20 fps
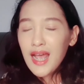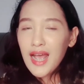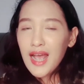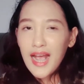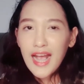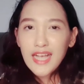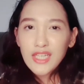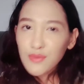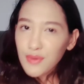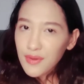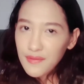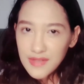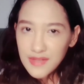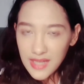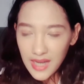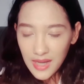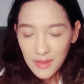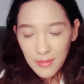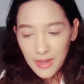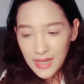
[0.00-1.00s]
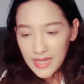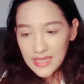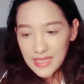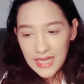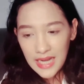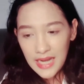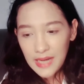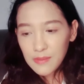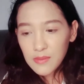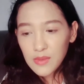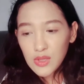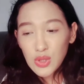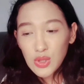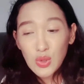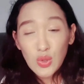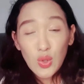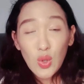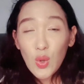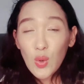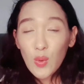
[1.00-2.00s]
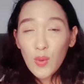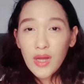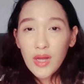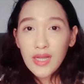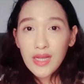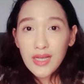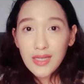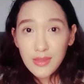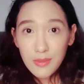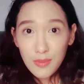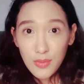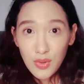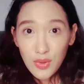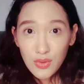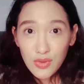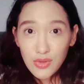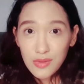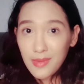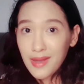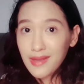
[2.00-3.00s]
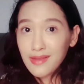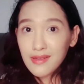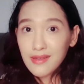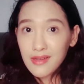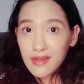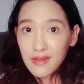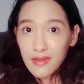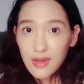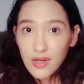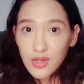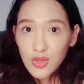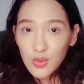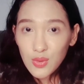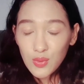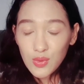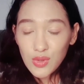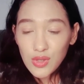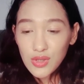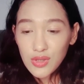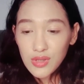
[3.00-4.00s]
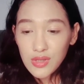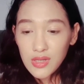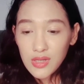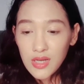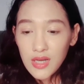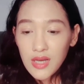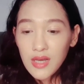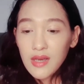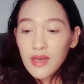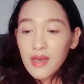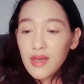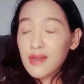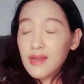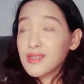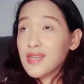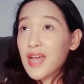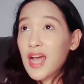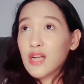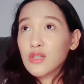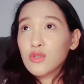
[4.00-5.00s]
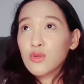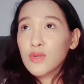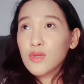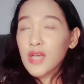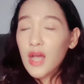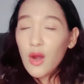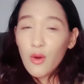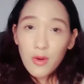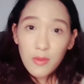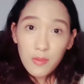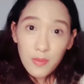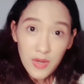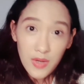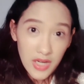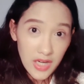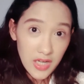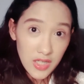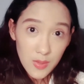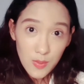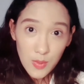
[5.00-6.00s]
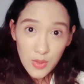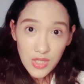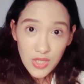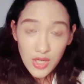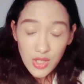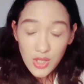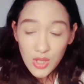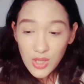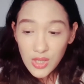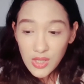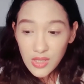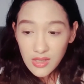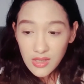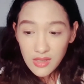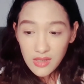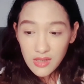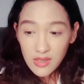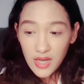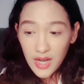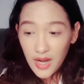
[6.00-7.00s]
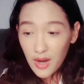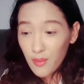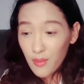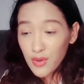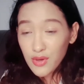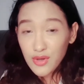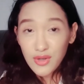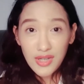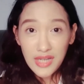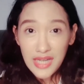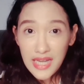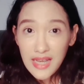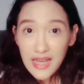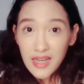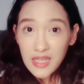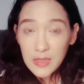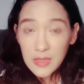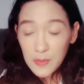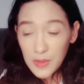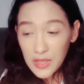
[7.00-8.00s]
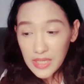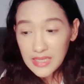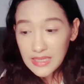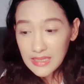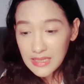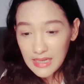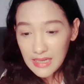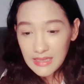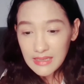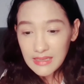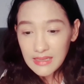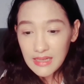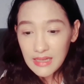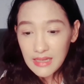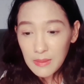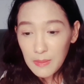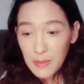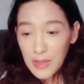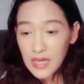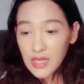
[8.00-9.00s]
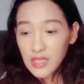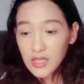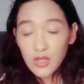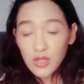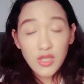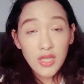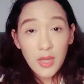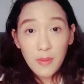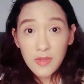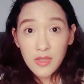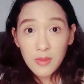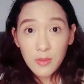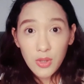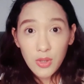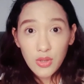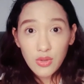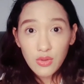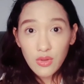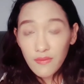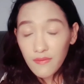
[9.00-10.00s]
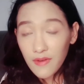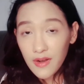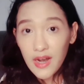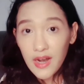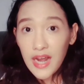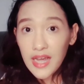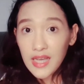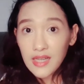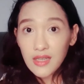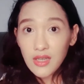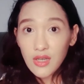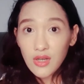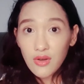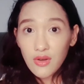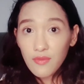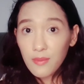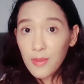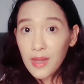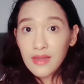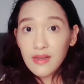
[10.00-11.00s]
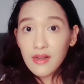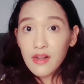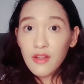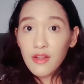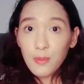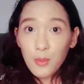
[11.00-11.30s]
As we've said many times, no one is immune to mental health issues. It is actually our predispositions and our unique experiences that make us susceptible to a variety of mental health